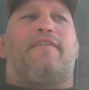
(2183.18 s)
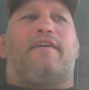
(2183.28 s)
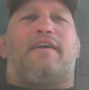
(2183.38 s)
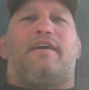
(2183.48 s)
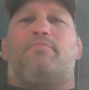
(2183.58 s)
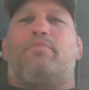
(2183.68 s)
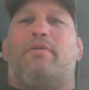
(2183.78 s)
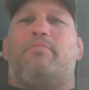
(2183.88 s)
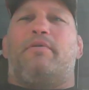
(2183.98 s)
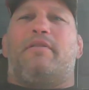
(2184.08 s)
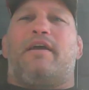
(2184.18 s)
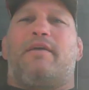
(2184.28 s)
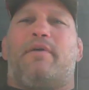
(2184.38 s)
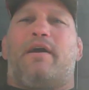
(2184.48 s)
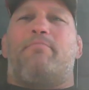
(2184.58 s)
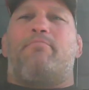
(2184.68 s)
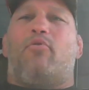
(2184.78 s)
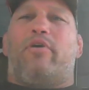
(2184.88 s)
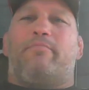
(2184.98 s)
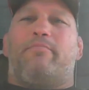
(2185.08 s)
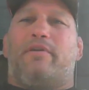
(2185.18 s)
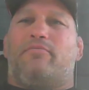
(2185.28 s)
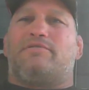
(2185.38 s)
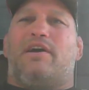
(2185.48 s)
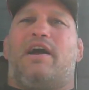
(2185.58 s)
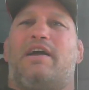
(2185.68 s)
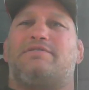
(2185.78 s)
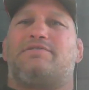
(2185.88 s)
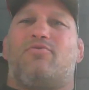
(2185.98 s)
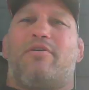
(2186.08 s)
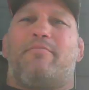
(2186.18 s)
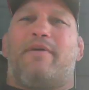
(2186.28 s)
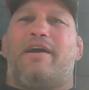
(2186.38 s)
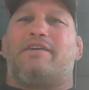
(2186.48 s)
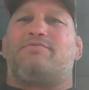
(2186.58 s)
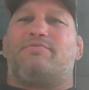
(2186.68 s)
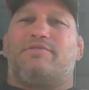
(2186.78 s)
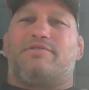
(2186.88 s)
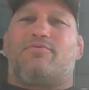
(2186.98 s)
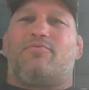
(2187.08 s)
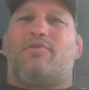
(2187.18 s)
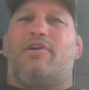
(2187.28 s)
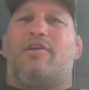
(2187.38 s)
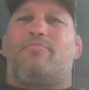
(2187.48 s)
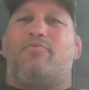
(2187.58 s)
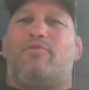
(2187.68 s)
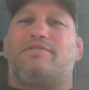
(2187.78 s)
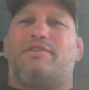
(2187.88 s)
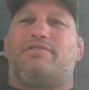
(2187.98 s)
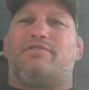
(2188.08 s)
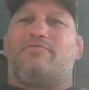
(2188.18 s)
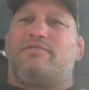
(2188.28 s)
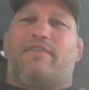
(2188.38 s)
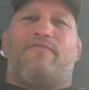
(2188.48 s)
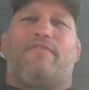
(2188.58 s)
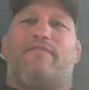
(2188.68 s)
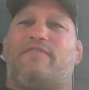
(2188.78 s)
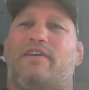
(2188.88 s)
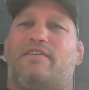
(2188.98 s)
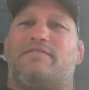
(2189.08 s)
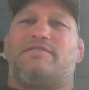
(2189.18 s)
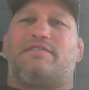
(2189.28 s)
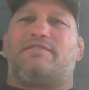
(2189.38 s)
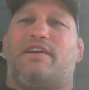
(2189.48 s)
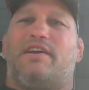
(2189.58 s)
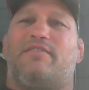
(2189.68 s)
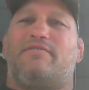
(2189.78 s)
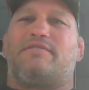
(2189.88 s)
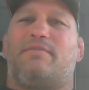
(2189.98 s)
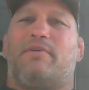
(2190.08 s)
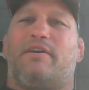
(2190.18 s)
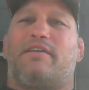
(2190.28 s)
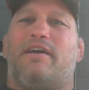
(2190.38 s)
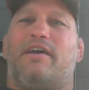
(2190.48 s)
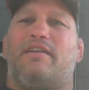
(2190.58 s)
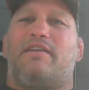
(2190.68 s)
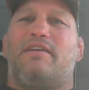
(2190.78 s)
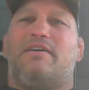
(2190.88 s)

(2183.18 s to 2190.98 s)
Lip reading: think he had beat me like by a point, but it was a high scoring match. We just scored a lot of points on each. It was like 15-16 or something like that.